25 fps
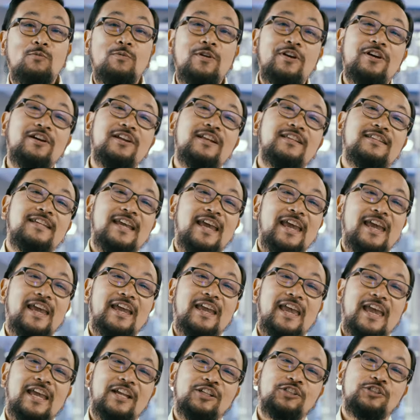We're going to
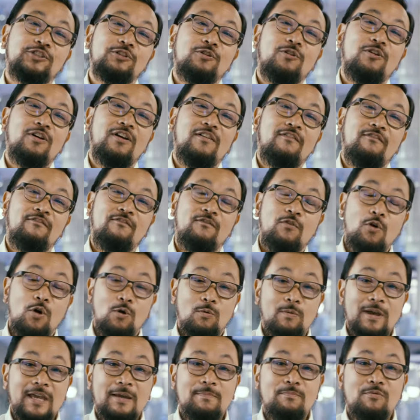take a short
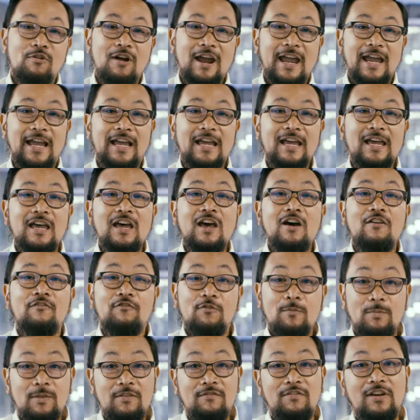4-week break
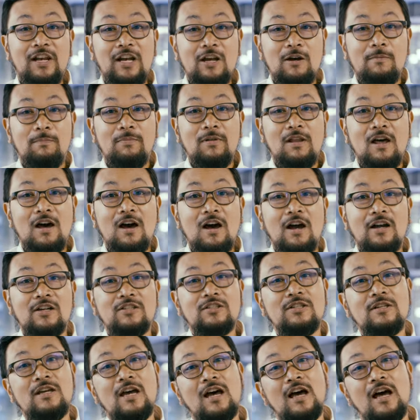from the video
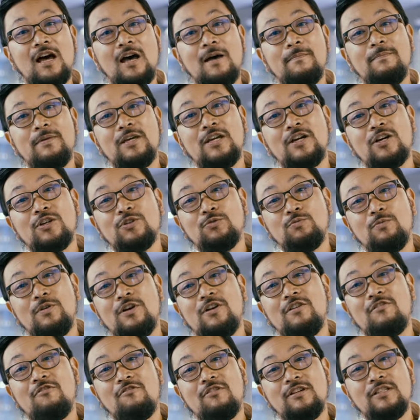blogs because
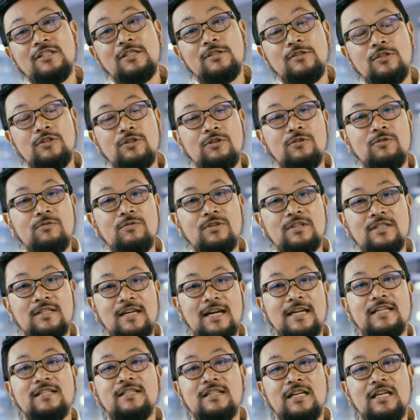we're going to do
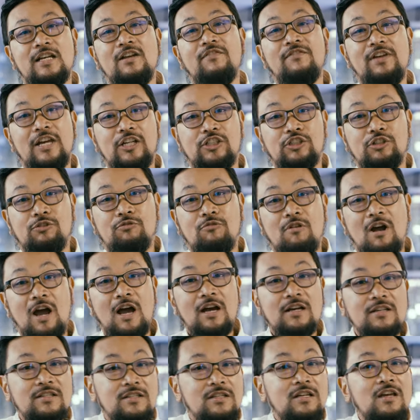Zeiss Innovation
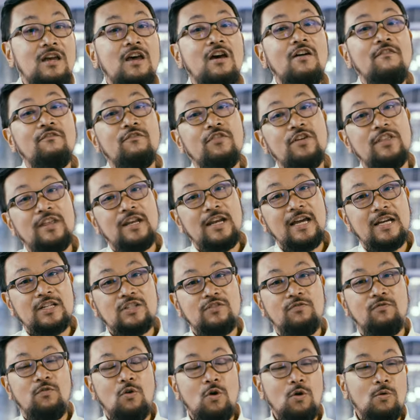Rocks for the
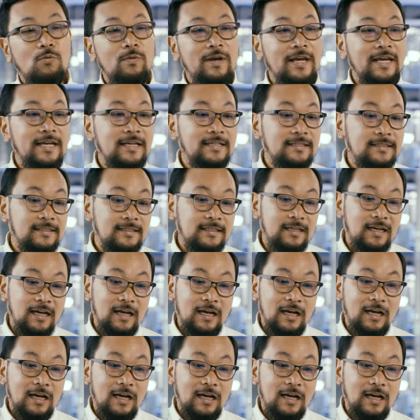next 4 weeks.